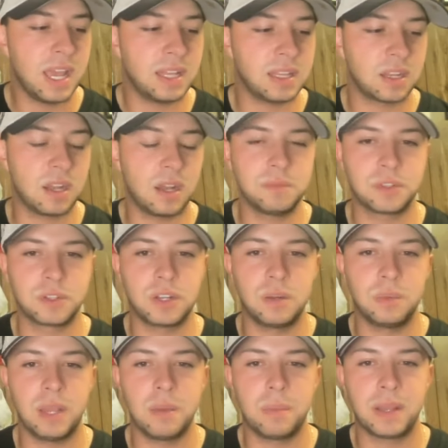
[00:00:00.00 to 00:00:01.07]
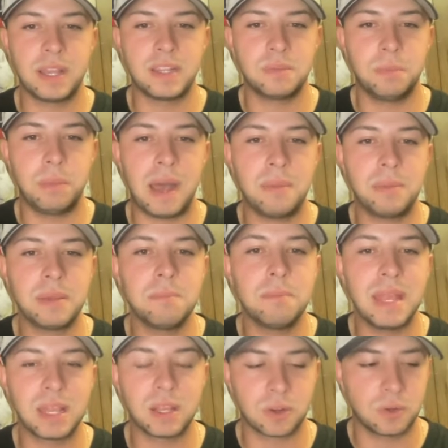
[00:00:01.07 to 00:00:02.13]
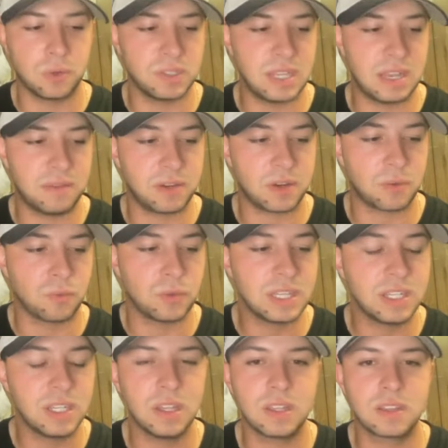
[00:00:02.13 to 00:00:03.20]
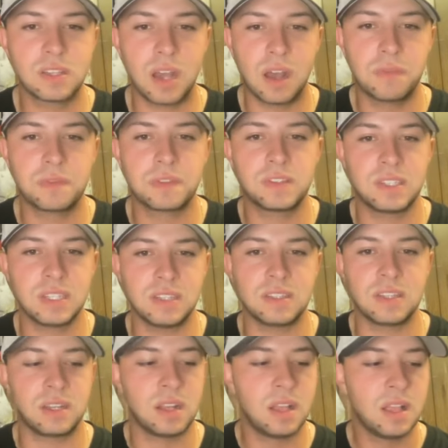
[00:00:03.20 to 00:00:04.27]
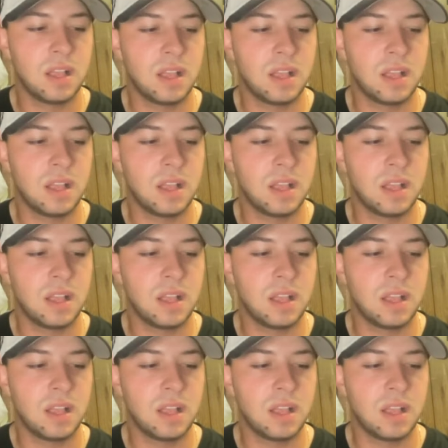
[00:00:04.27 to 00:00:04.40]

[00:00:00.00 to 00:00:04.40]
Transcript: And the Cubs are going to be up against Bobby Miller, who is having a really tough season